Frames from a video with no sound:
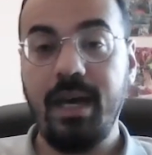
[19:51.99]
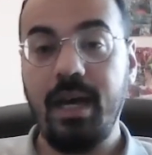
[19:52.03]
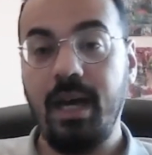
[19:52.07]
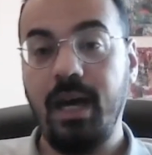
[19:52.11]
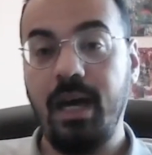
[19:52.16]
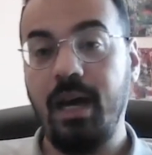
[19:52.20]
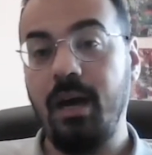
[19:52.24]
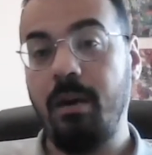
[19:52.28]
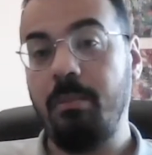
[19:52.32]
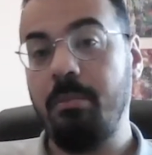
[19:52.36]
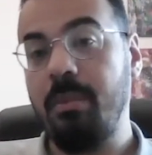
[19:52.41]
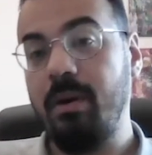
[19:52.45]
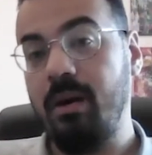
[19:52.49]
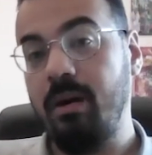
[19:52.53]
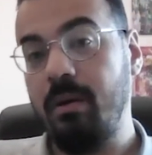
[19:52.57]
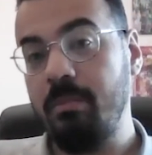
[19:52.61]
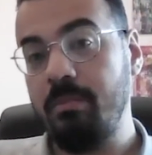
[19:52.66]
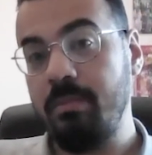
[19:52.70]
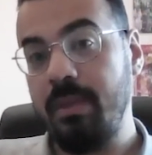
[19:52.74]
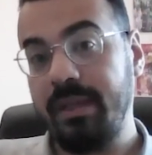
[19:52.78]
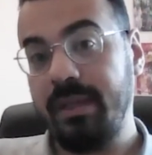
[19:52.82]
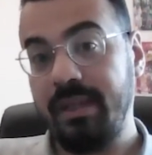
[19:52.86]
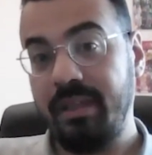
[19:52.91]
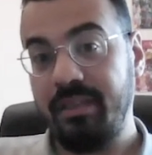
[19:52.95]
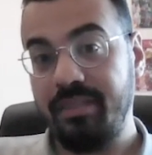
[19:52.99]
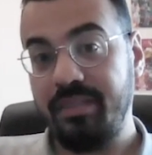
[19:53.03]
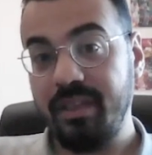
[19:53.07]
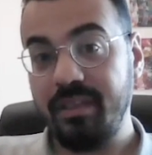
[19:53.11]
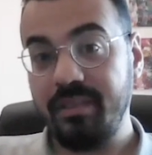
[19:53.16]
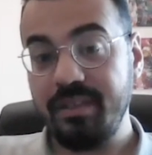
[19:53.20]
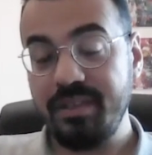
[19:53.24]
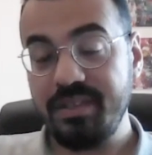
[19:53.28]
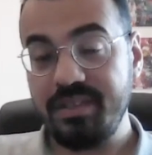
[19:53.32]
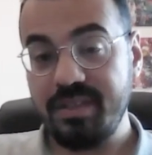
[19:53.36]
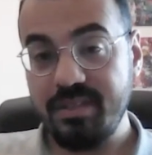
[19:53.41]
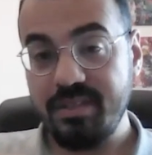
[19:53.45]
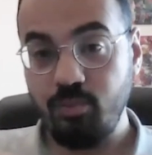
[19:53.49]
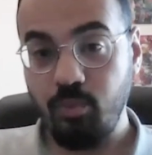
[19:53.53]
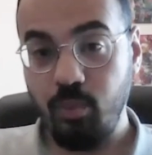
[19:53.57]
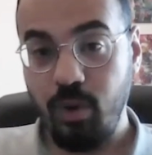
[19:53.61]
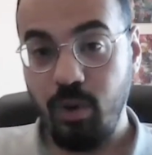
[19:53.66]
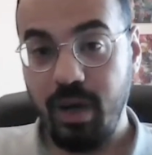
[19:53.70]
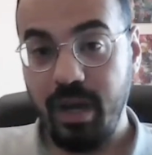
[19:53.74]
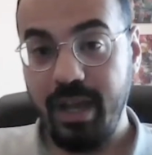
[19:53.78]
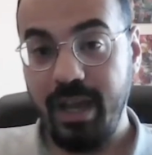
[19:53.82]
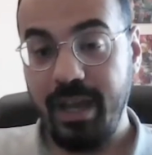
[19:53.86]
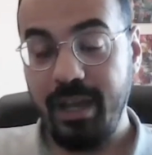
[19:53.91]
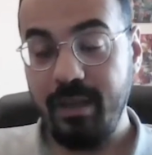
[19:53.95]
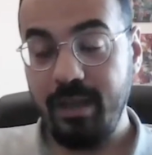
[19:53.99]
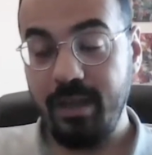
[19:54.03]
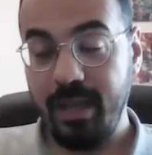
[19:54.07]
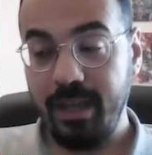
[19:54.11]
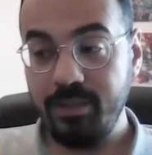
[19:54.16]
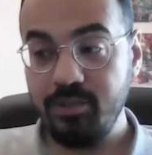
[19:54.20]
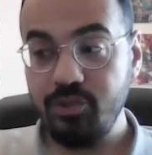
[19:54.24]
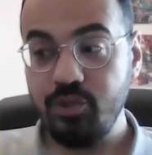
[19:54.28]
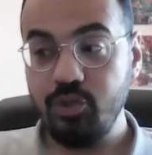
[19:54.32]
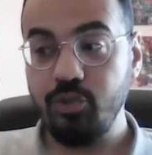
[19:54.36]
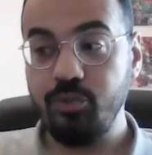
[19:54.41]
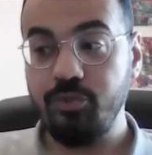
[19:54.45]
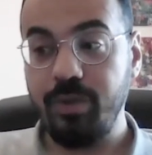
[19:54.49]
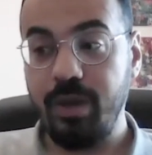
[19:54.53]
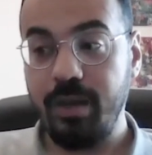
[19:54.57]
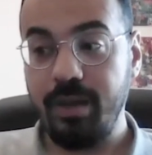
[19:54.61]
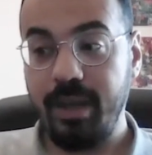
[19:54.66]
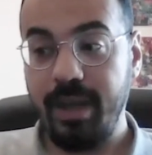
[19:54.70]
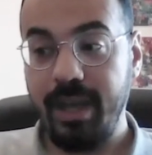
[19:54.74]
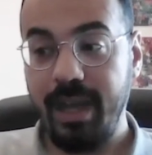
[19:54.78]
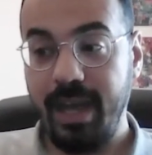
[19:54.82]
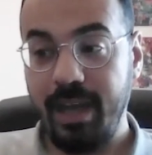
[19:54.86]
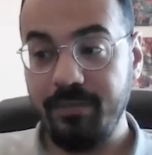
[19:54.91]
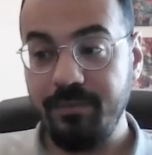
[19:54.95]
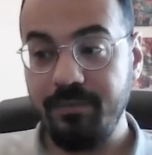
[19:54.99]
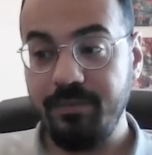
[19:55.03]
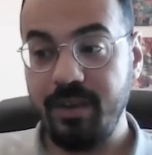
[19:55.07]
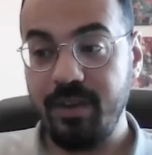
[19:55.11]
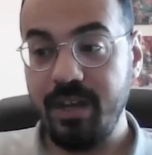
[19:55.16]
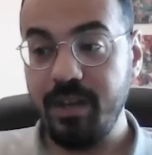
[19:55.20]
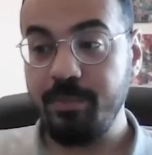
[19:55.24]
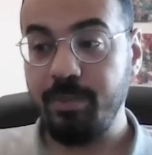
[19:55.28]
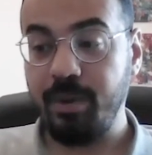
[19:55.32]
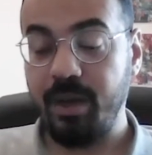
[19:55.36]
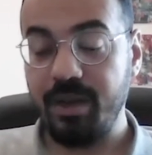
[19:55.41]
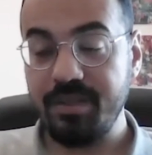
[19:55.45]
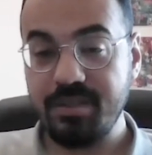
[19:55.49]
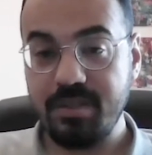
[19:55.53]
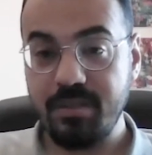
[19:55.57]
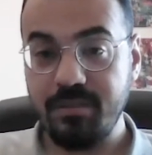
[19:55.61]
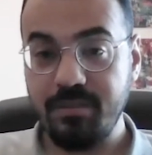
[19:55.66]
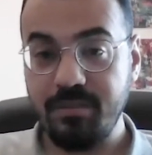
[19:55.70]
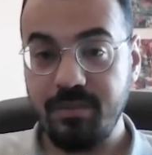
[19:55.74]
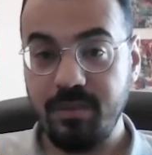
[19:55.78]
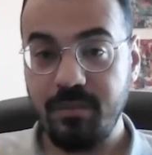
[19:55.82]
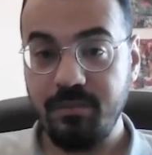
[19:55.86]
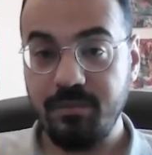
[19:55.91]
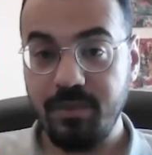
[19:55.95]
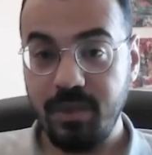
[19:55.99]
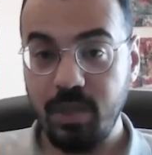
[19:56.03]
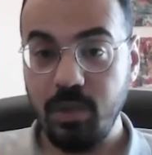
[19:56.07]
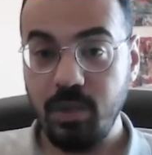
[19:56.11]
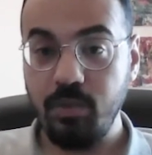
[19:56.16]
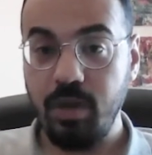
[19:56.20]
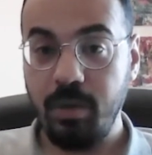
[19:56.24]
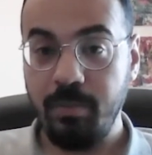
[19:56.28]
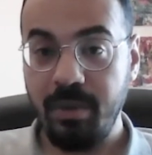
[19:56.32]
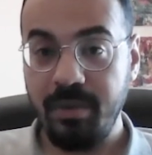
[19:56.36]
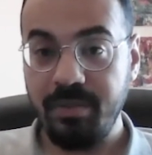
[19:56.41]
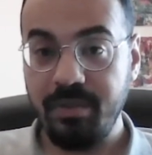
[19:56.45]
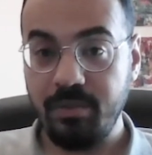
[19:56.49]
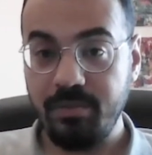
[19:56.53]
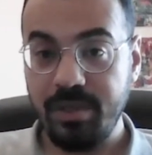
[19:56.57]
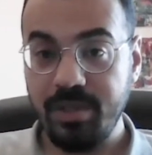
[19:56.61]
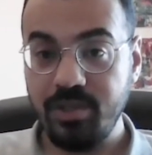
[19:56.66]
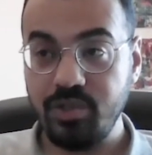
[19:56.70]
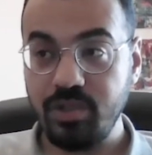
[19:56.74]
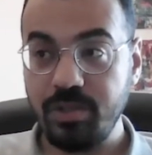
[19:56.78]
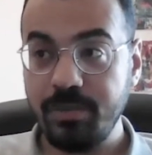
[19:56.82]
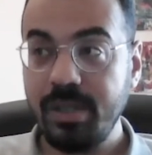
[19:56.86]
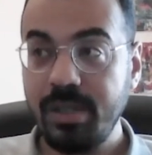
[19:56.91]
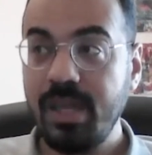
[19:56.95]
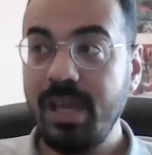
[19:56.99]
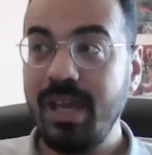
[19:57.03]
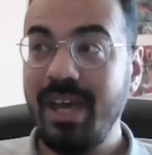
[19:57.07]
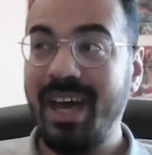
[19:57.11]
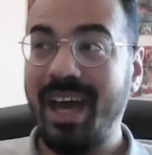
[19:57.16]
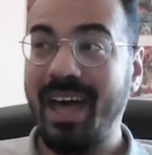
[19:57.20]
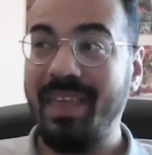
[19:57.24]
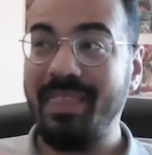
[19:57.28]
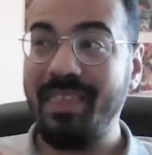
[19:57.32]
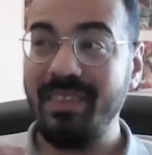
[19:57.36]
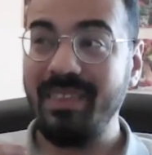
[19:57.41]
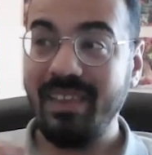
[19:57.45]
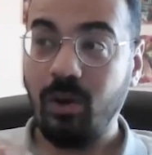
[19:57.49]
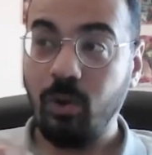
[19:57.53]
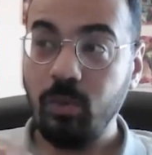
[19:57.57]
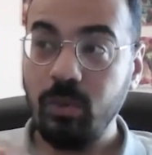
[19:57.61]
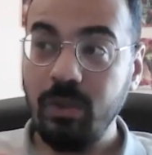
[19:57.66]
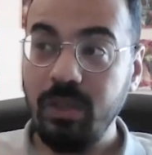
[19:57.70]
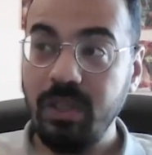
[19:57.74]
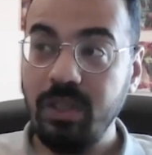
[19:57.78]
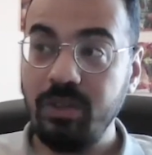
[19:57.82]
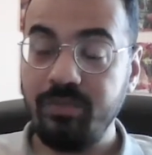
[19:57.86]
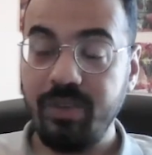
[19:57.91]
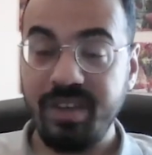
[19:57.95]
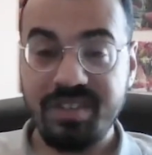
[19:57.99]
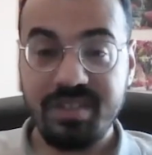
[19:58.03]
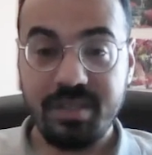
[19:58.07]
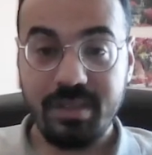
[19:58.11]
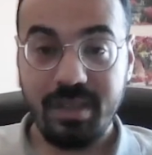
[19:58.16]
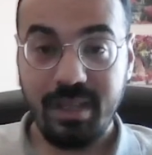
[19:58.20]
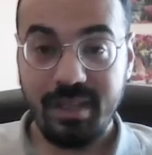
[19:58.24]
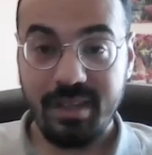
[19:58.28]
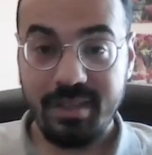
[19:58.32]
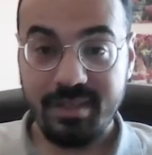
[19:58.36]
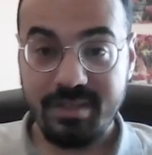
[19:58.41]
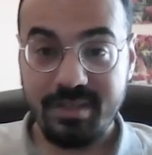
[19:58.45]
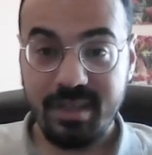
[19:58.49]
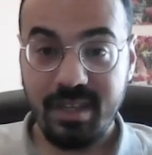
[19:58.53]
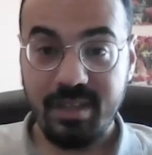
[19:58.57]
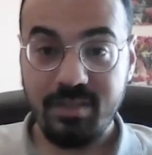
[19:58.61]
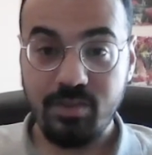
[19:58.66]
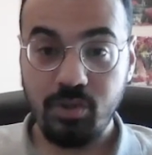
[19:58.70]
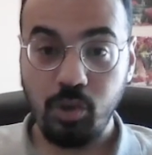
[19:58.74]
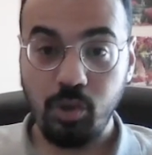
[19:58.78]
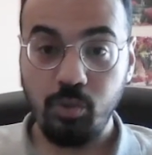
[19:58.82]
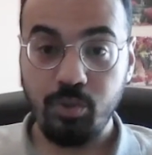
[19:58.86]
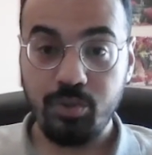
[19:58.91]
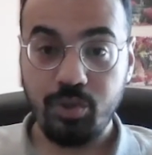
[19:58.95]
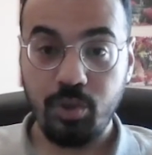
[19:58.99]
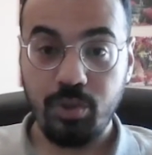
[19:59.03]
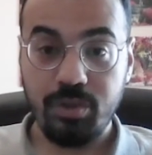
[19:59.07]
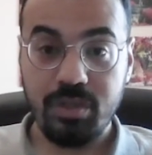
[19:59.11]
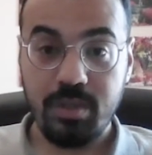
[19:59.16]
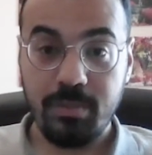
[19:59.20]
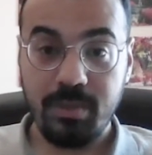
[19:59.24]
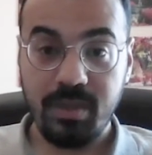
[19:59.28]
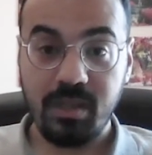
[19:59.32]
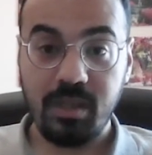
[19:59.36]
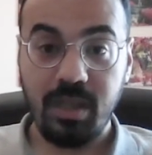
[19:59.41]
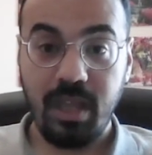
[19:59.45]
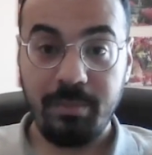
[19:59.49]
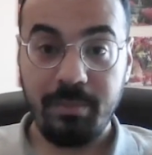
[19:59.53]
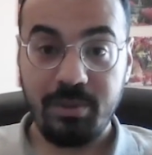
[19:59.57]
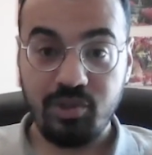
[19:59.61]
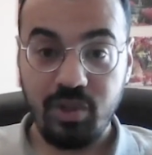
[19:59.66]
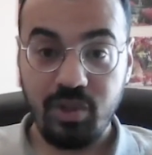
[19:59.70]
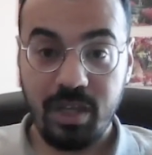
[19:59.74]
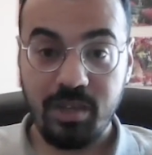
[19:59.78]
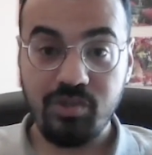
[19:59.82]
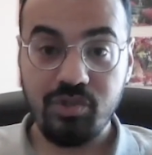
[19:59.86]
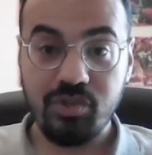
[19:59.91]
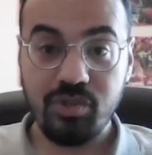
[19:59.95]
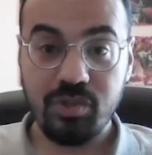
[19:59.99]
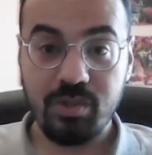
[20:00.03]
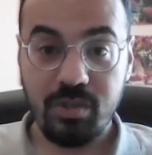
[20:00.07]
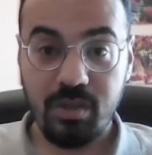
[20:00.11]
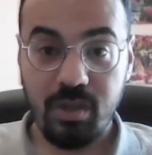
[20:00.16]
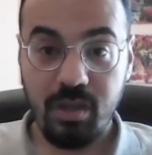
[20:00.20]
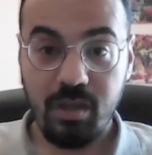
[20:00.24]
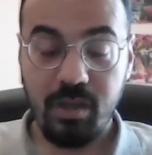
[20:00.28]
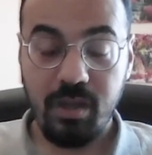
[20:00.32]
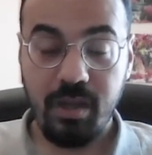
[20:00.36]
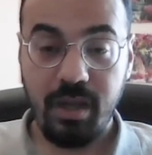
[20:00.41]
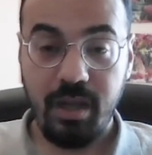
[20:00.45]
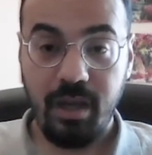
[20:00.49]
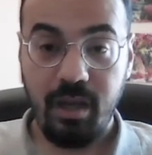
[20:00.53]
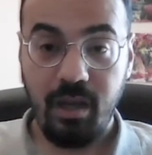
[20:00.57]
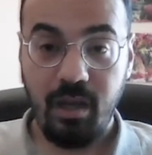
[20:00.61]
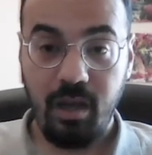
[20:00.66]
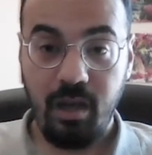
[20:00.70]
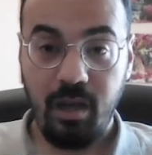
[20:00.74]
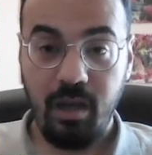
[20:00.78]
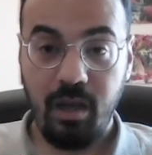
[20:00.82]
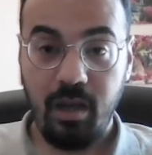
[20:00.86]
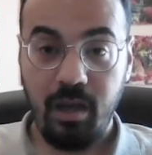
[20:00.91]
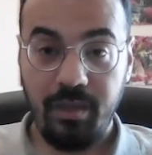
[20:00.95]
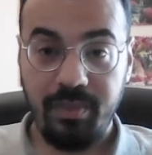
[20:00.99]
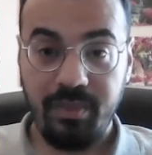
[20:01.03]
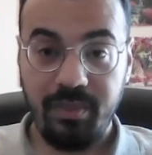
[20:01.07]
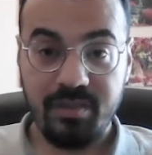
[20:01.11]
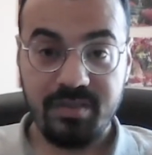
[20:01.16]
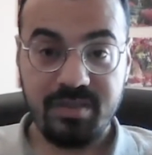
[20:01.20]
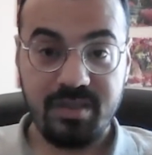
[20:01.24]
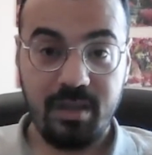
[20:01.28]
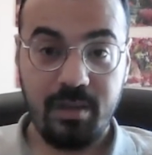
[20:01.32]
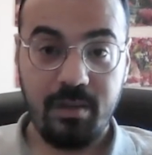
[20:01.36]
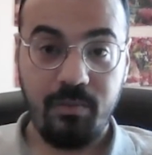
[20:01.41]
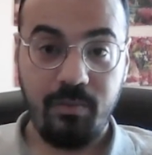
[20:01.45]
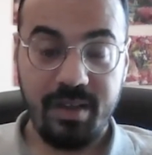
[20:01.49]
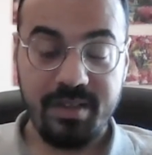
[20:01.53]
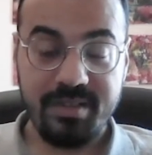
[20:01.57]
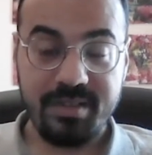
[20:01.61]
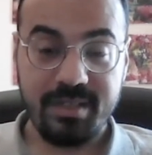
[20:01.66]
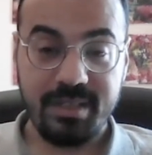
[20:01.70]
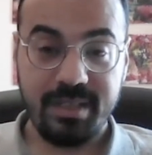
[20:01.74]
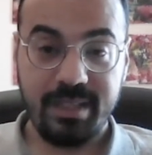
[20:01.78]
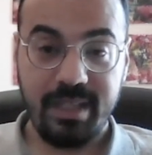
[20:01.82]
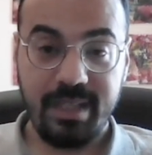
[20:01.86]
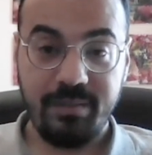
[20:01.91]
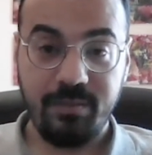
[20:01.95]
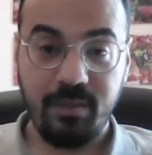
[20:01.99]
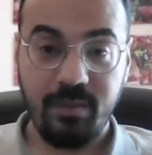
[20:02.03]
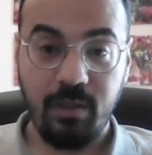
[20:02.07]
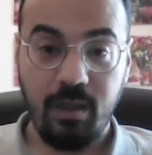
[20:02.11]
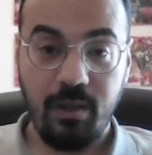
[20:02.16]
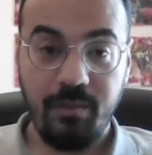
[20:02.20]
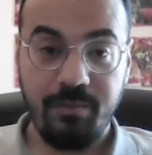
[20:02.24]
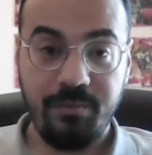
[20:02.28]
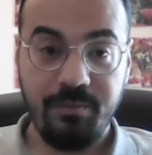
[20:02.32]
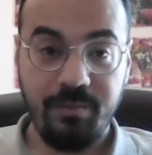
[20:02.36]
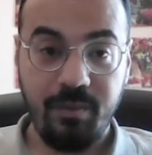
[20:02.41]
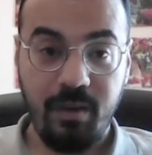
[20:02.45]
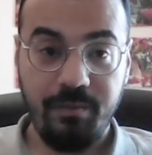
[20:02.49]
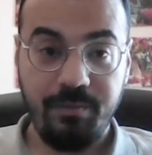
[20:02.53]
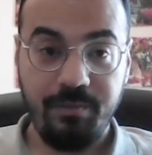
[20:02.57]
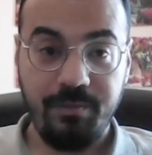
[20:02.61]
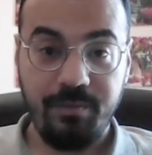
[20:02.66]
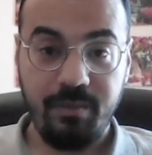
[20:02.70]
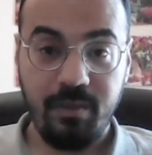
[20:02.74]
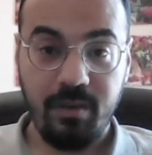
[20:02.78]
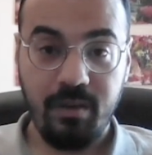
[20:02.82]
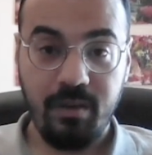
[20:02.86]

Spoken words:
And I think this is why I have very positive view about the region. I think the only risk that I see is always going to be climate change, and the rising level of